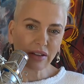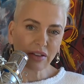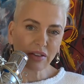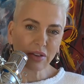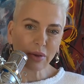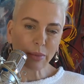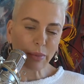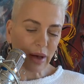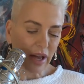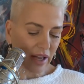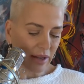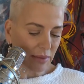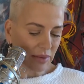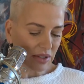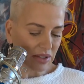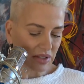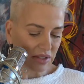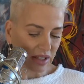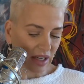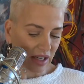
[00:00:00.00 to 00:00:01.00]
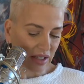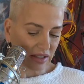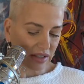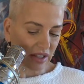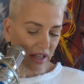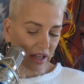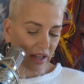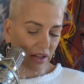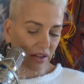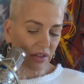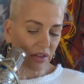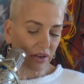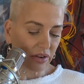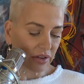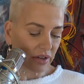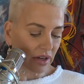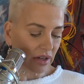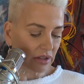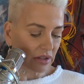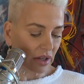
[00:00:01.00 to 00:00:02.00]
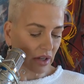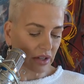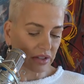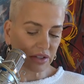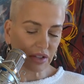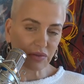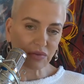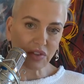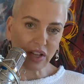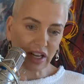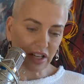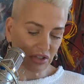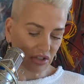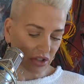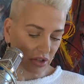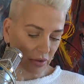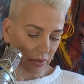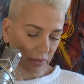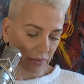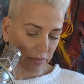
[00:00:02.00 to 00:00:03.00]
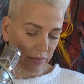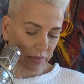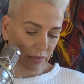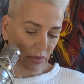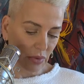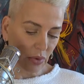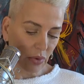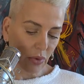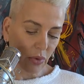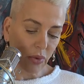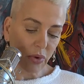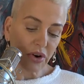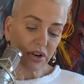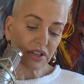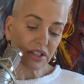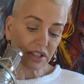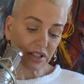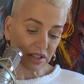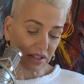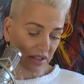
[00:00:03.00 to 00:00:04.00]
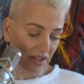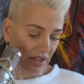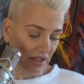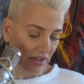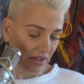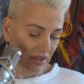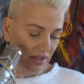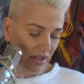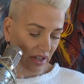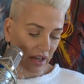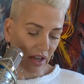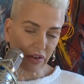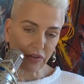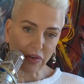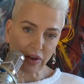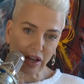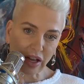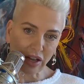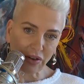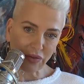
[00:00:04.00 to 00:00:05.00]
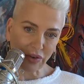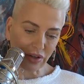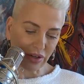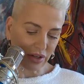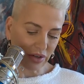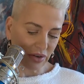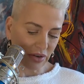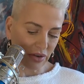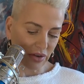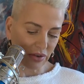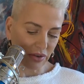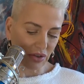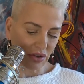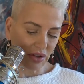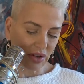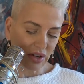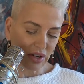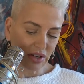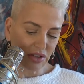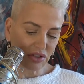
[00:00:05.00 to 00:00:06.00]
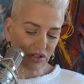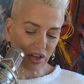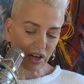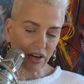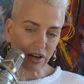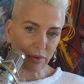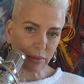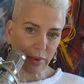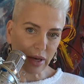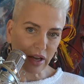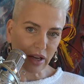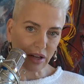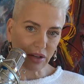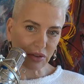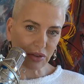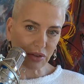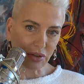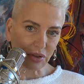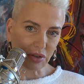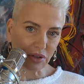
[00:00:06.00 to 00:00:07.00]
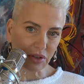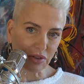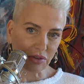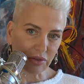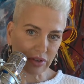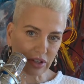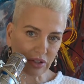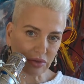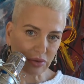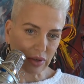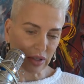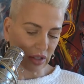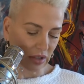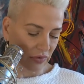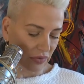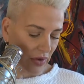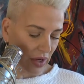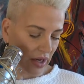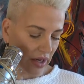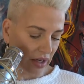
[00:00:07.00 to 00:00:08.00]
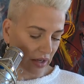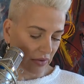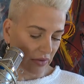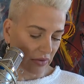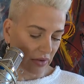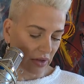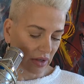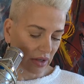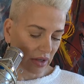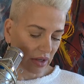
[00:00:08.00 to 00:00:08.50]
The Bible states that there are laws of nature, ordinances of heaven and earth. Jeremiah 33:25.